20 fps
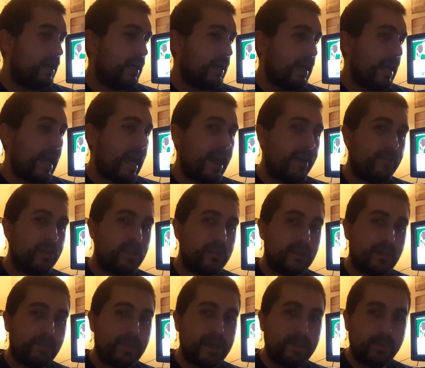having
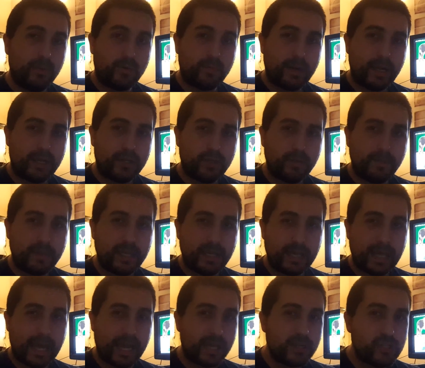the people around you
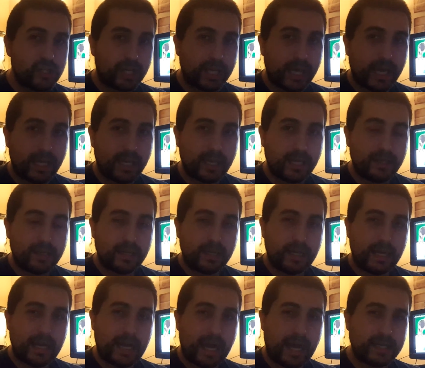being educated?
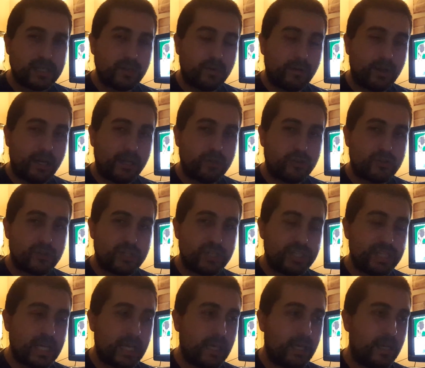I don't
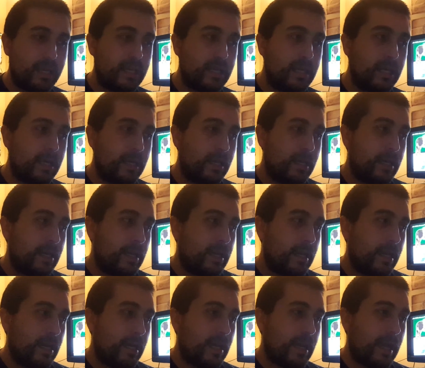understand
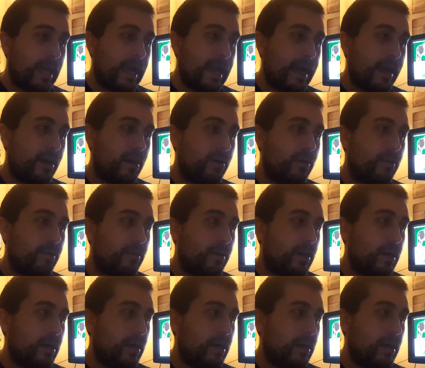how